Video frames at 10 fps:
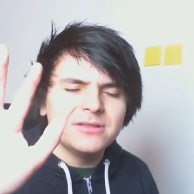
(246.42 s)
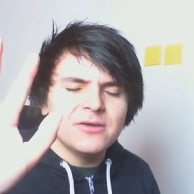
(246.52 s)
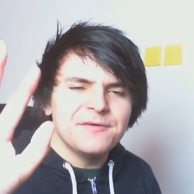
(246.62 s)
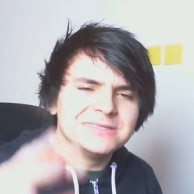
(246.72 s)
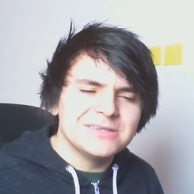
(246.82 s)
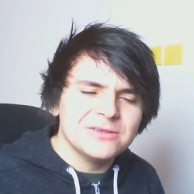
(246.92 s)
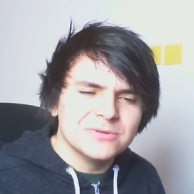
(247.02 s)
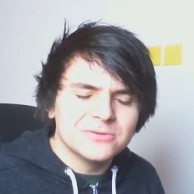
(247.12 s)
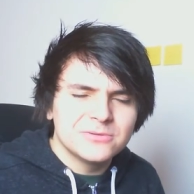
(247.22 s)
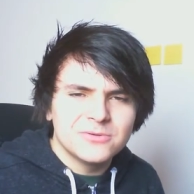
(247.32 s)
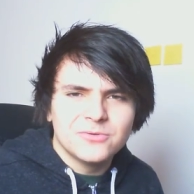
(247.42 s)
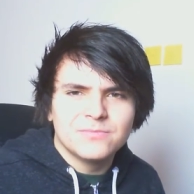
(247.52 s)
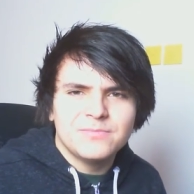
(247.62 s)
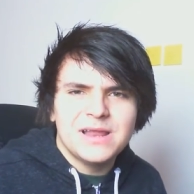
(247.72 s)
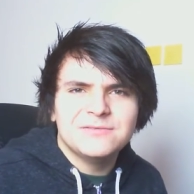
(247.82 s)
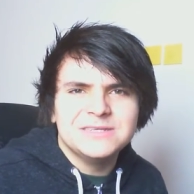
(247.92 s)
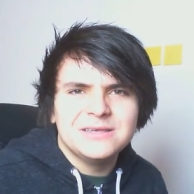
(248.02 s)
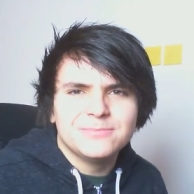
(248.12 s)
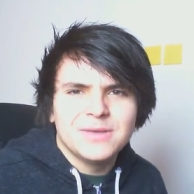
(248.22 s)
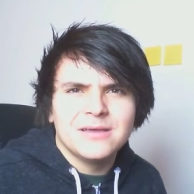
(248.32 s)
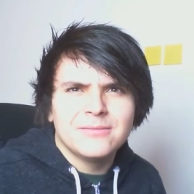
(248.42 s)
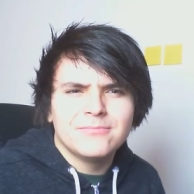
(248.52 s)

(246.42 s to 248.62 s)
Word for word: no offense to anyone called Lefty here.